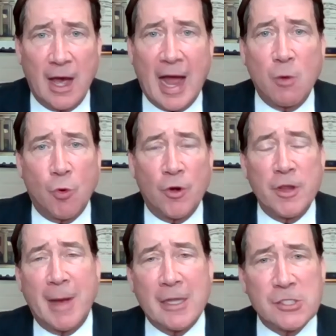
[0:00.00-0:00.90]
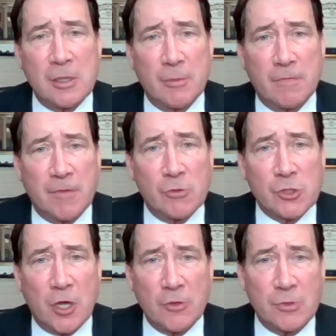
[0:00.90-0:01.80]
I worry about some of those
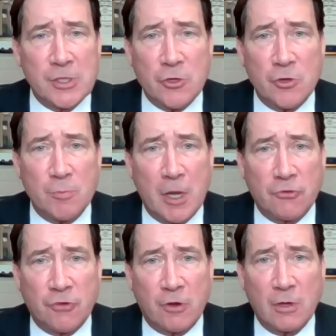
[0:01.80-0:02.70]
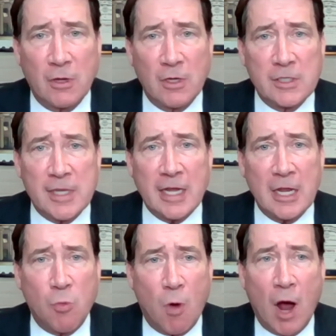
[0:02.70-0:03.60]
countries that you mentioned
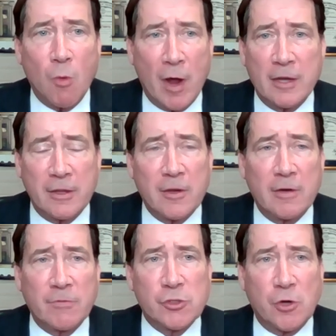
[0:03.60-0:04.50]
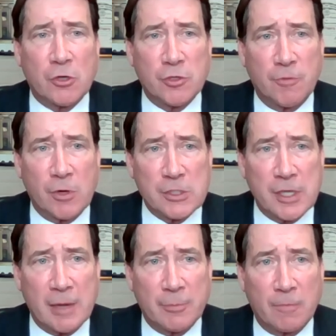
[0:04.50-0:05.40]
taking Huawei into their infrastructure, for
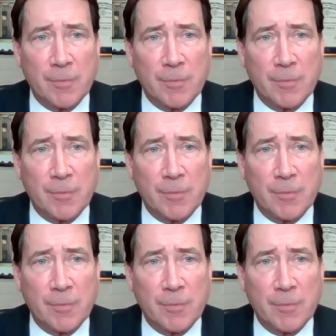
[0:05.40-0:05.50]
example.